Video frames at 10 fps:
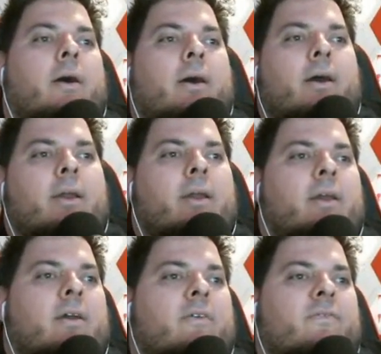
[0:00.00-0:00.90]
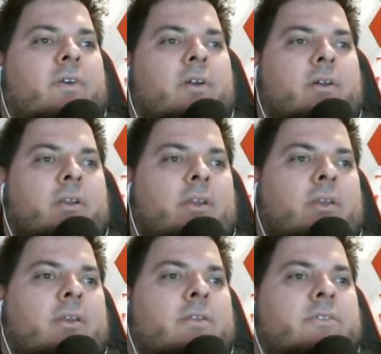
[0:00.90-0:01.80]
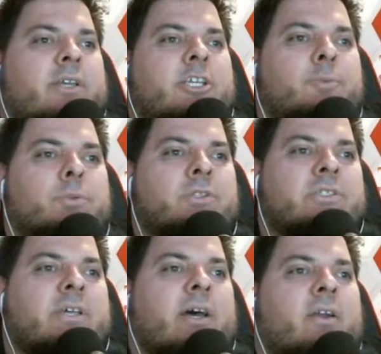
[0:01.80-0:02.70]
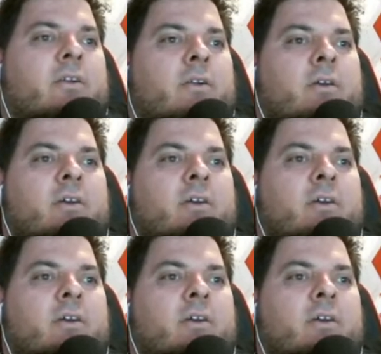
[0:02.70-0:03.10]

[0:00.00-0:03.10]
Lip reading: I have an insatiable desire